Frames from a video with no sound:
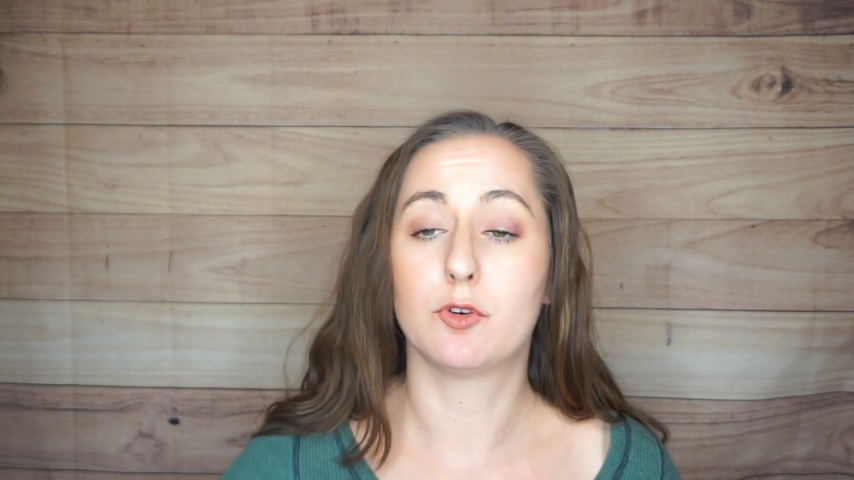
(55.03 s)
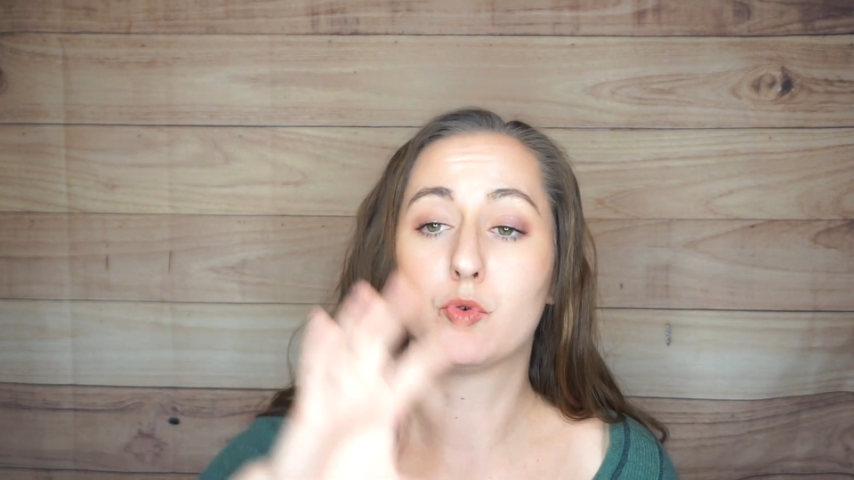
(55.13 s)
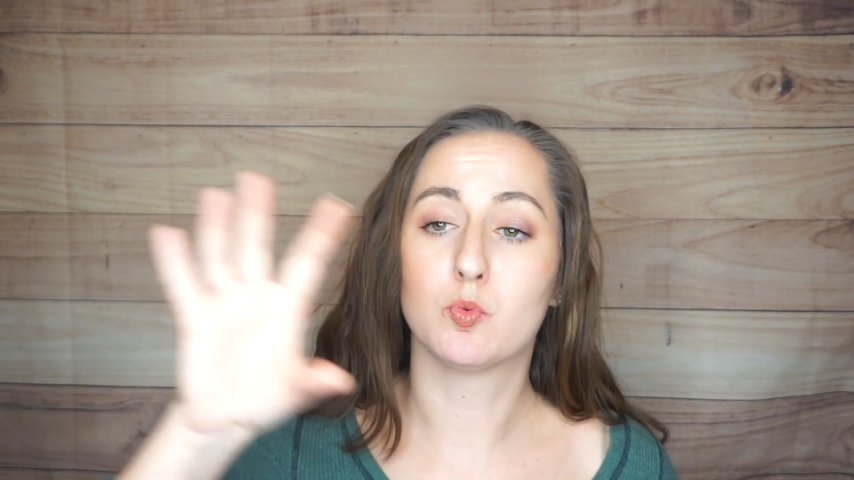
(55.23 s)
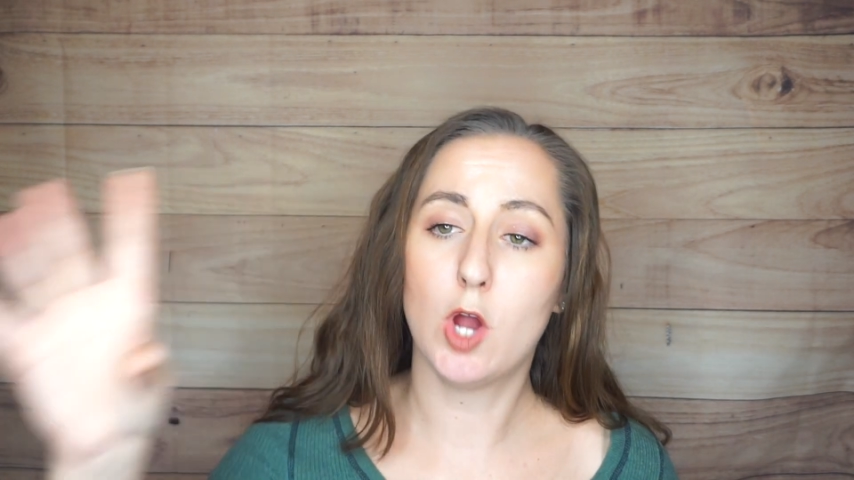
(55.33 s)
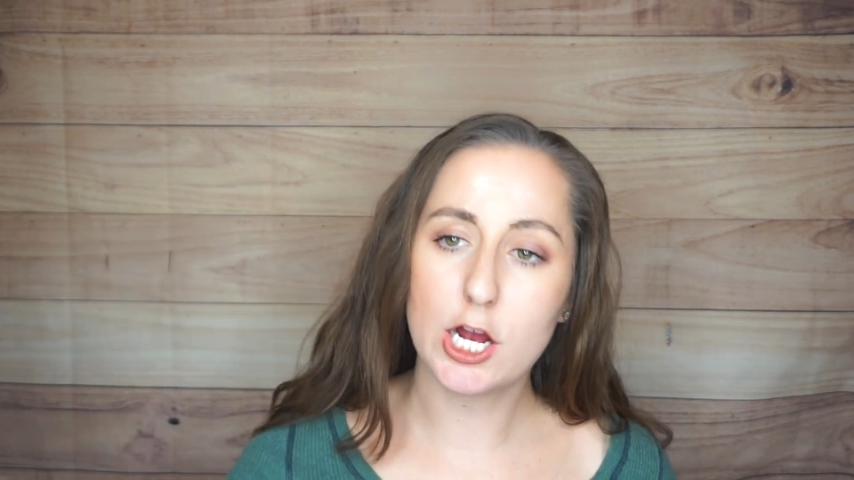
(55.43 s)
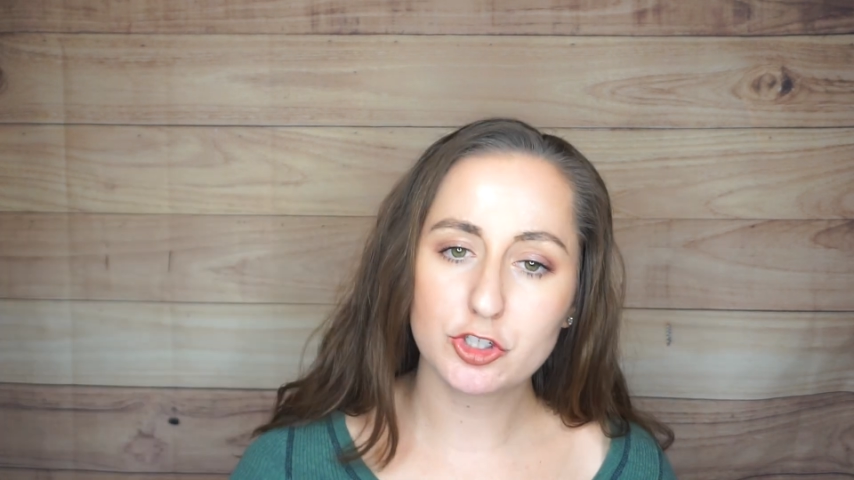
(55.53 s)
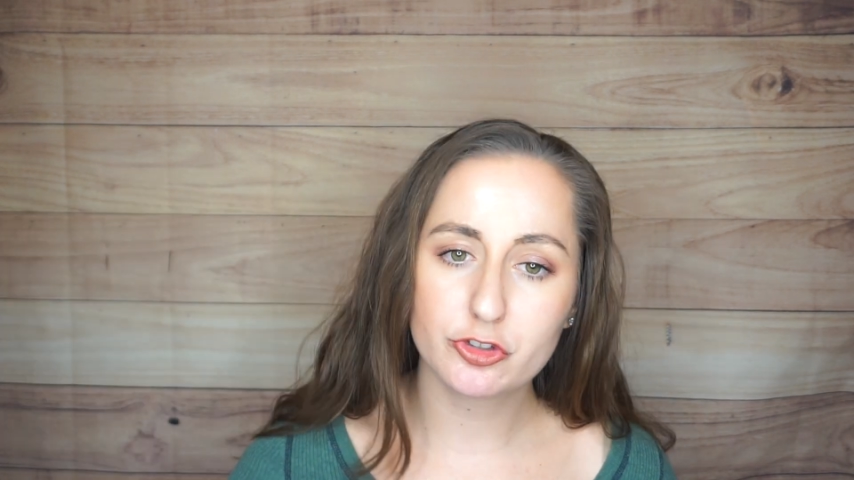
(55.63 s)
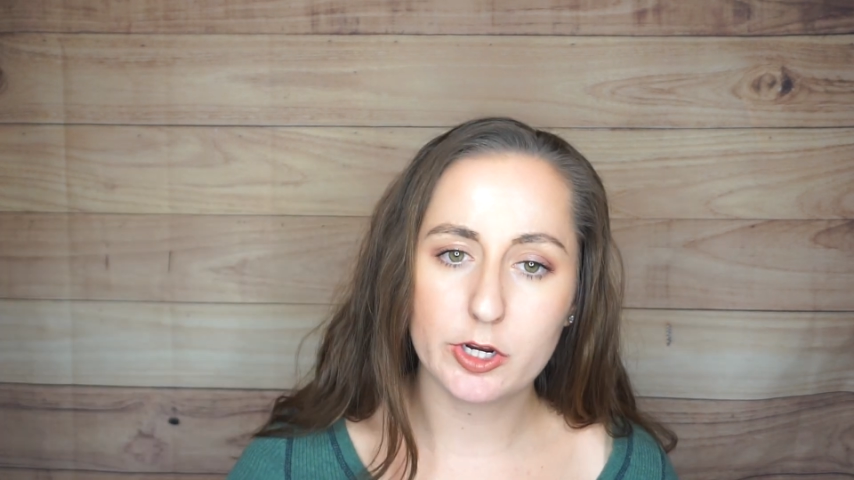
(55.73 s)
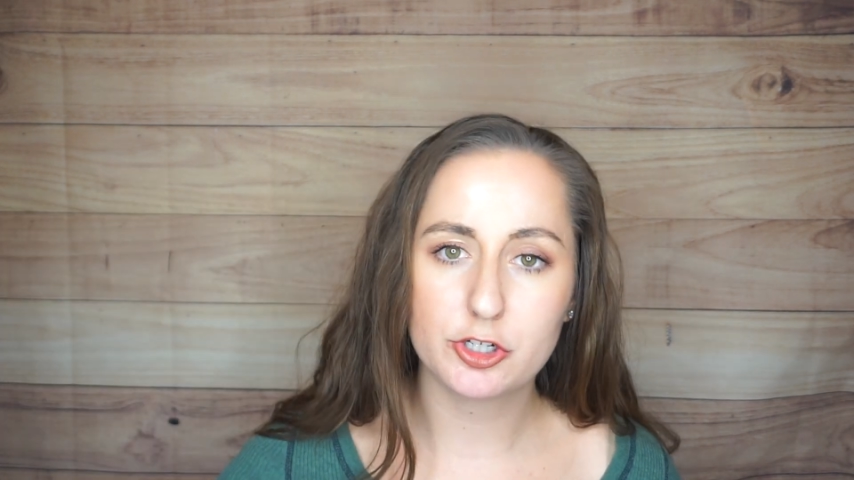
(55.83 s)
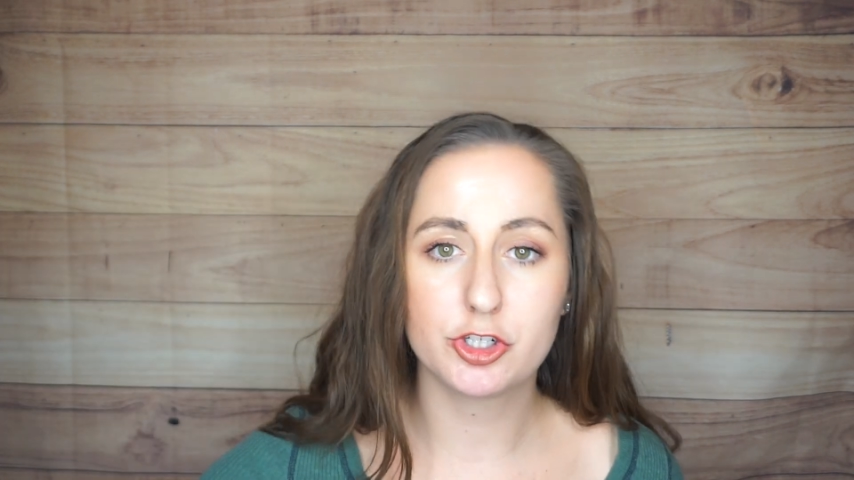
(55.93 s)
rock
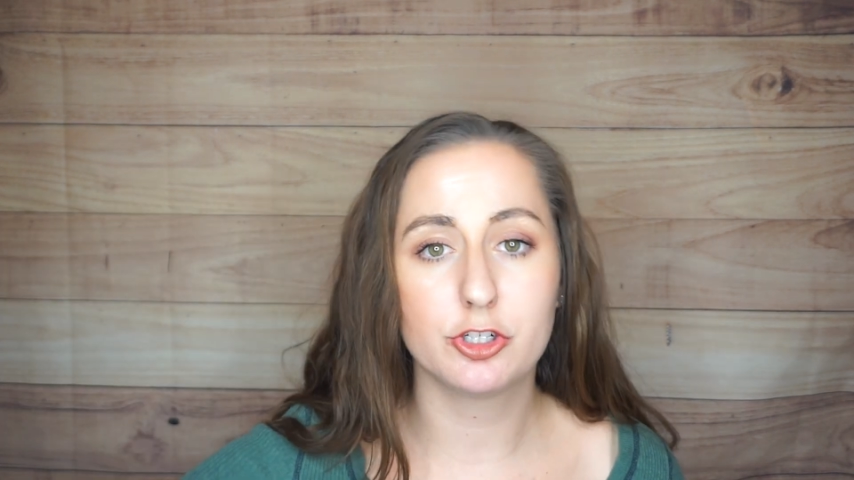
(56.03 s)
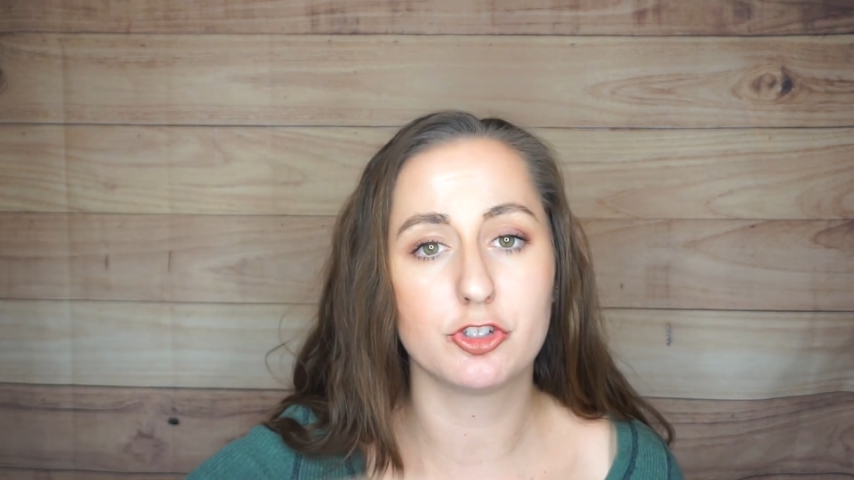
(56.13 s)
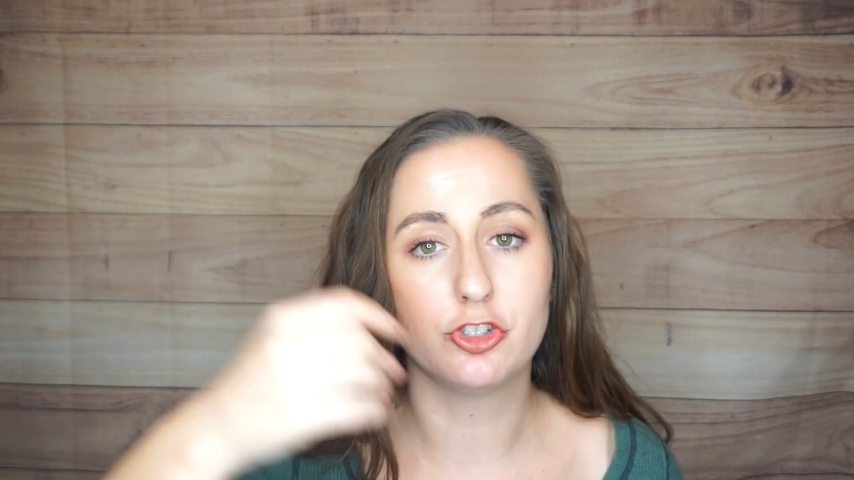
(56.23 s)
structures,